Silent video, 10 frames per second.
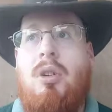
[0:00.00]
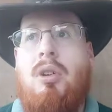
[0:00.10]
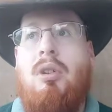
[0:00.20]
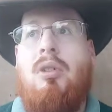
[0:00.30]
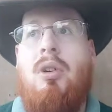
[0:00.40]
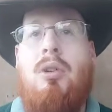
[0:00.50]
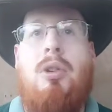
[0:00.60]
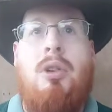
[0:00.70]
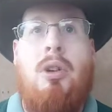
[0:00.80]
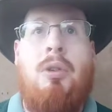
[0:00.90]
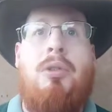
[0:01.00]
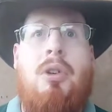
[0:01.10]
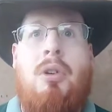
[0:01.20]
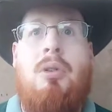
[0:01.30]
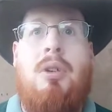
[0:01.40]
So you can
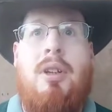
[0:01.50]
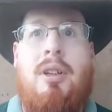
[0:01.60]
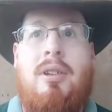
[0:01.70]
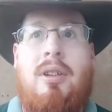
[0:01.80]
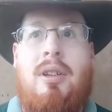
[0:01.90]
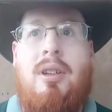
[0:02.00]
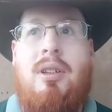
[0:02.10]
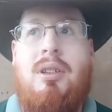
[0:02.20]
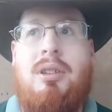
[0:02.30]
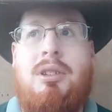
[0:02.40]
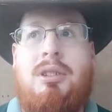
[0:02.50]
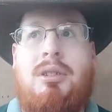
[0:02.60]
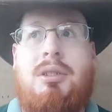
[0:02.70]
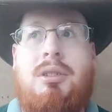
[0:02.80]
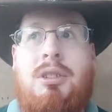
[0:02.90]
also get a
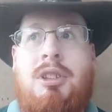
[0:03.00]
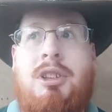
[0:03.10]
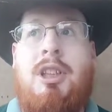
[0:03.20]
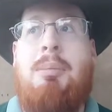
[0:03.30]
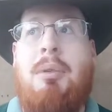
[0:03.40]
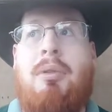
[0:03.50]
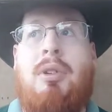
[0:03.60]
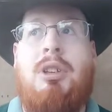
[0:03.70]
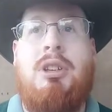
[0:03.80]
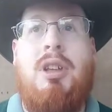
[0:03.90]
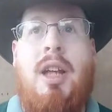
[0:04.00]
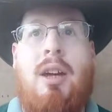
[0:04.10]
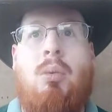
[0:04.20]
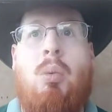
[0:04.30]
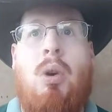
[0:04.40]
cheaper version
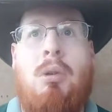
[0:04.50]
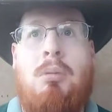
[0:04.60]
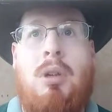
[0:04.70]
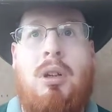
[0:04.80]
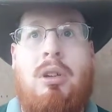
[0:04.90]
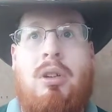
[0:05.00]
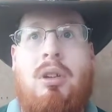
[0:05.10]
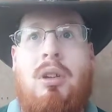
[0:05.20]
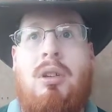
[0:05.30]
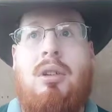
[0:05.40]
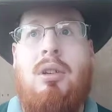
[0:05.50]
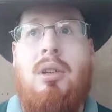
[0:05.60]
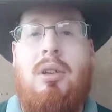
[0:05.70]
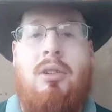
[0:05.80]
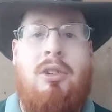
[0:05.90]
at Walmart.
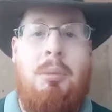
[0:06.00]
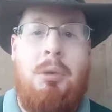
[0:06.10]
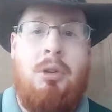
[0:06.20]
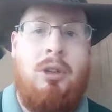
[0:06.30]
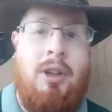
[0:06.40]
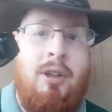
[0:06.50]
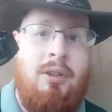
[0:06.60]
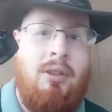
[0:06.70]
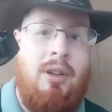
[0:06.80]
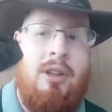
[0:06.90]
Similar links. I